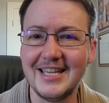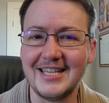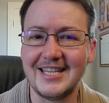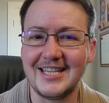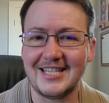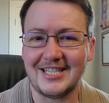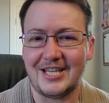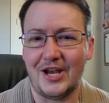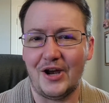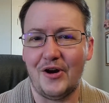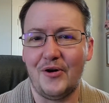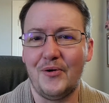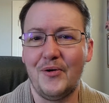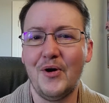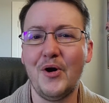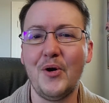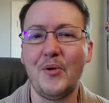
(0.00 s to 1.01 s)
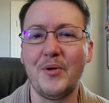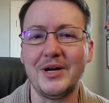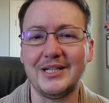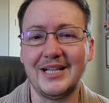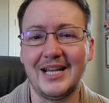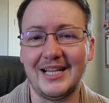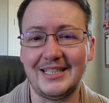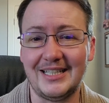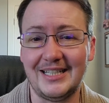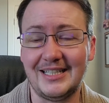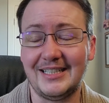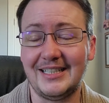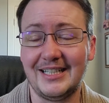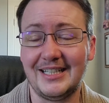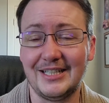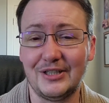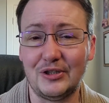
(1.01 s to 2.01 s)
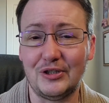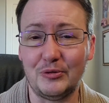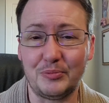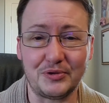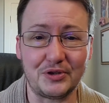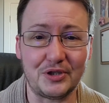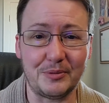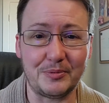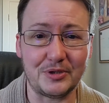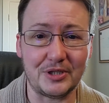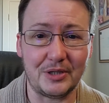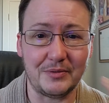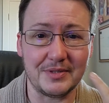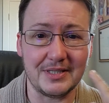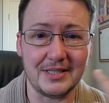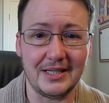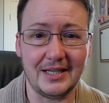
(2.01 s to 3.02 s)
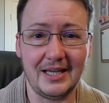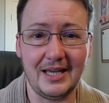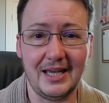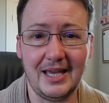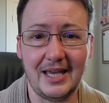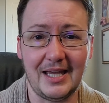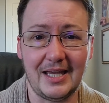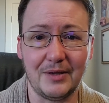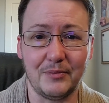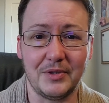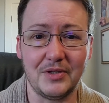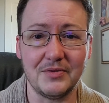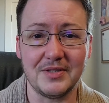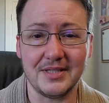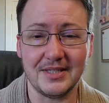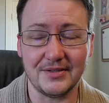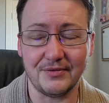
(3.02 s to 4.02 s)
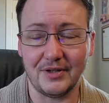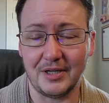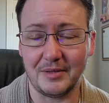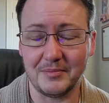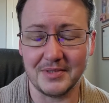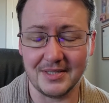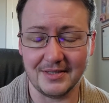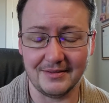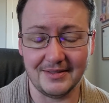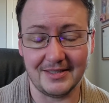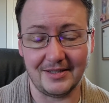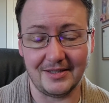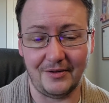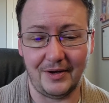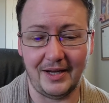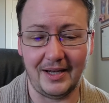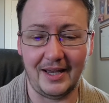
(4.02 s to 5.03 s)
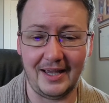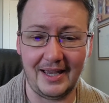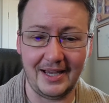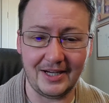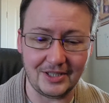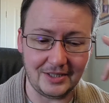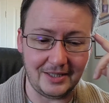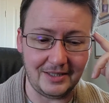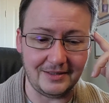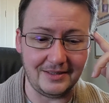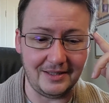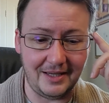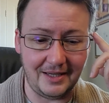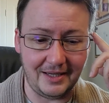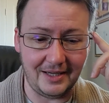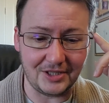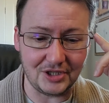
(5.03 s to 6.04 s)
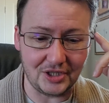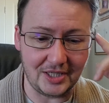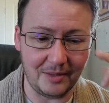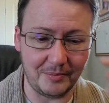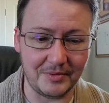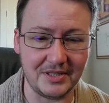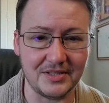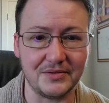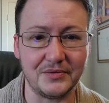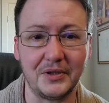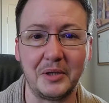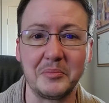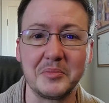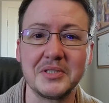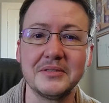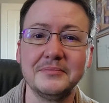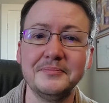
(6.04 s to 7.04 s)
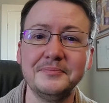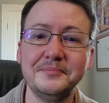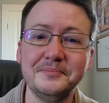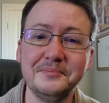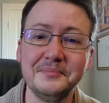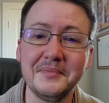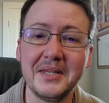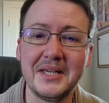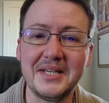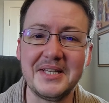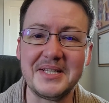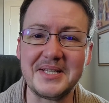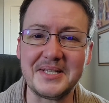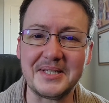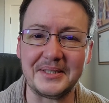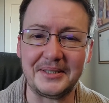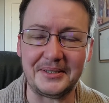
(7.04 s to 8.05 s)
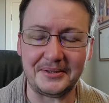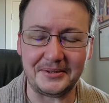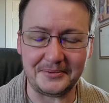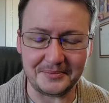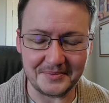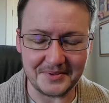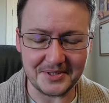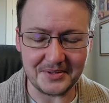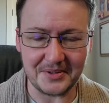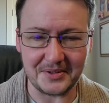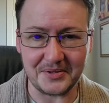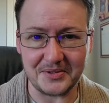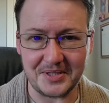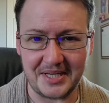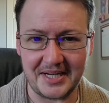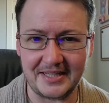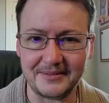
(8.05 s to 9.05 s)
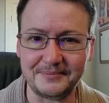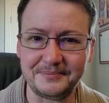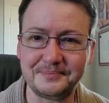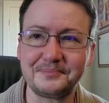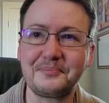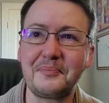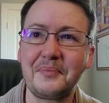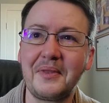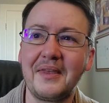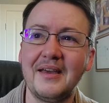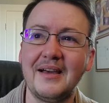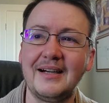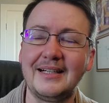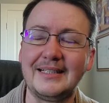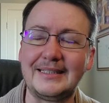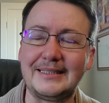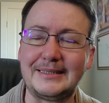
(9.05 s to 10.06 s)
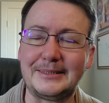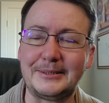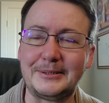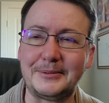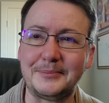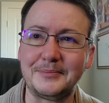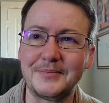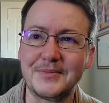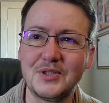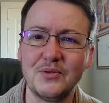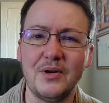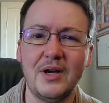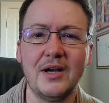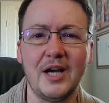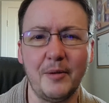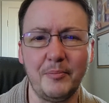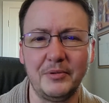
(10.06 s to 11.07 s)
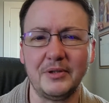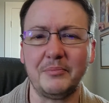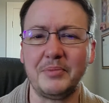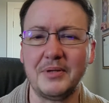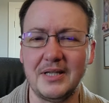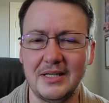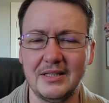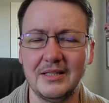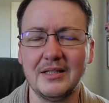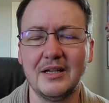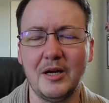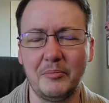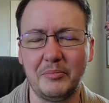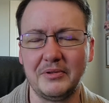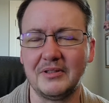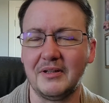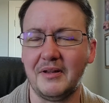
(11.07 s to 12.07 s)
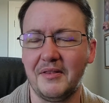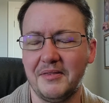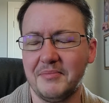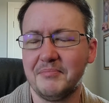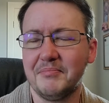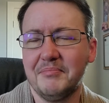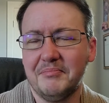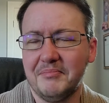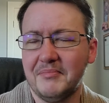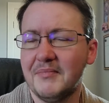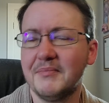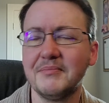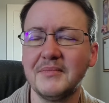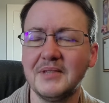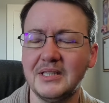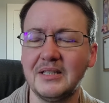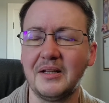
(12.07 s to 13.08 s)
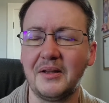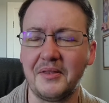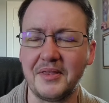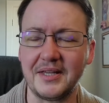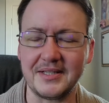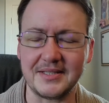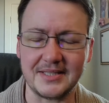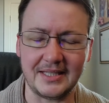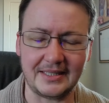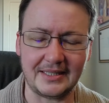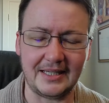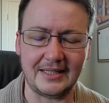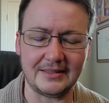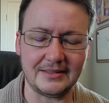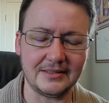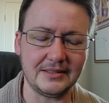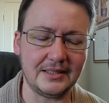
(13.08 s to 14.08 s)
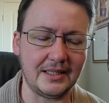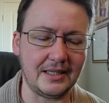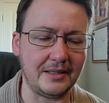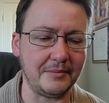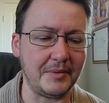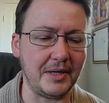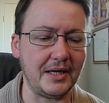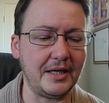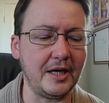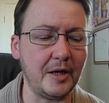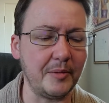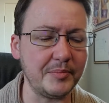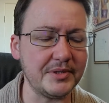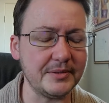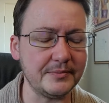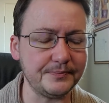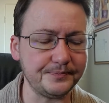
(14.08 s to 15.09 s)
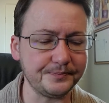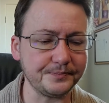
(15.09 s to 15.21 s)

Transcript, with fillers: So when I needed to get a new prescription, I was like, hey, can we use these frames? So I, I, I actually kept his frames. So so there's that. Um, so a couple of pe a couple little, little things like that um, I kept.